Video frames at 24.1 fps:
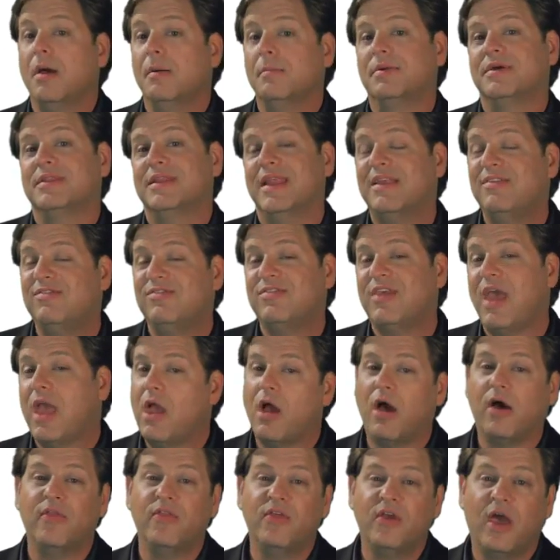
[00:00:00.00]
But let's say,
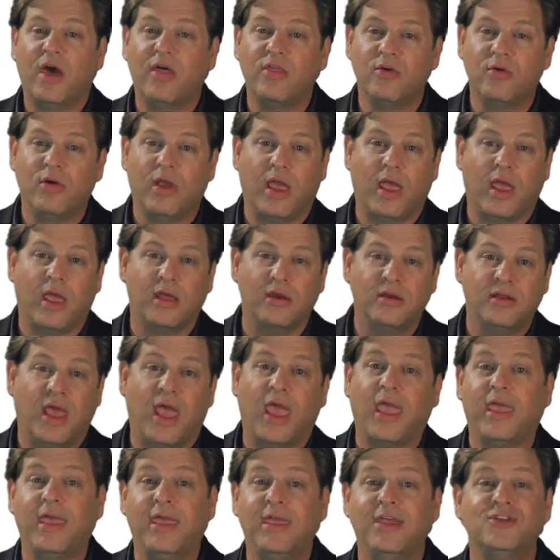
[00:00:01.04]
on the other hand,
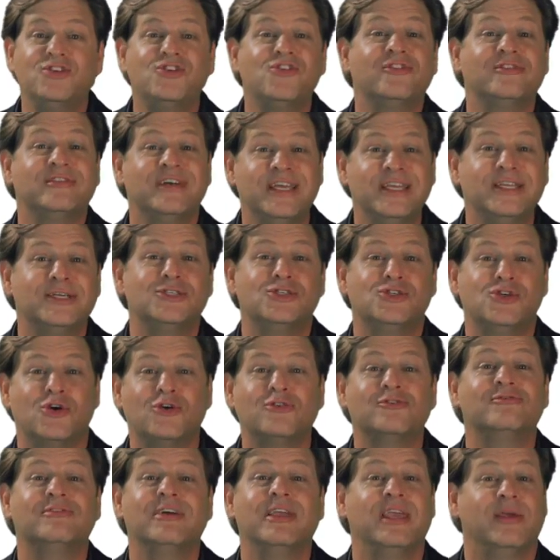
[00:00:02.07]
Angelina
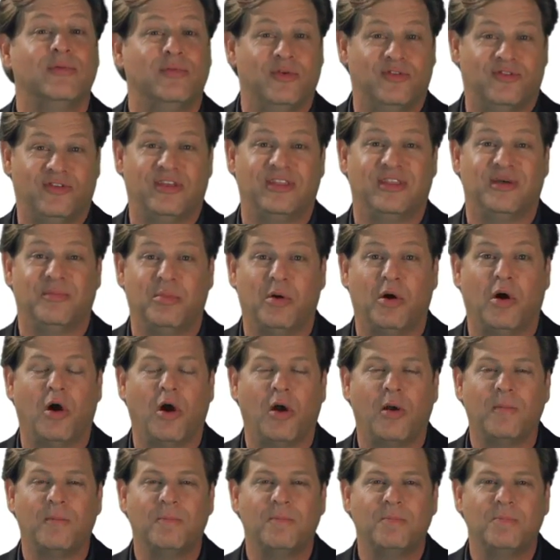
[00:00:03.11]
Jolie was in the
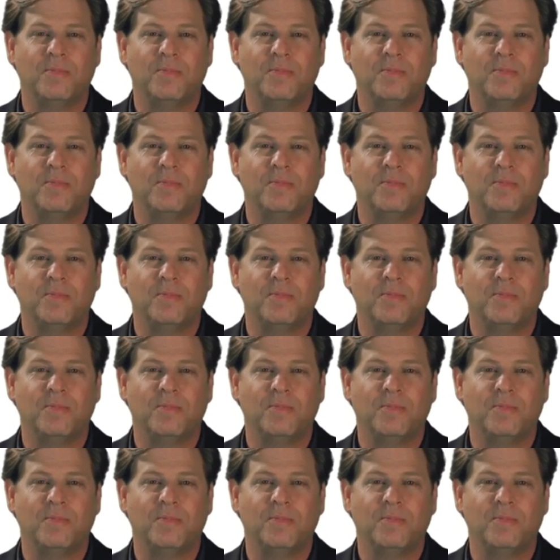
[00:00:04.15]
bar.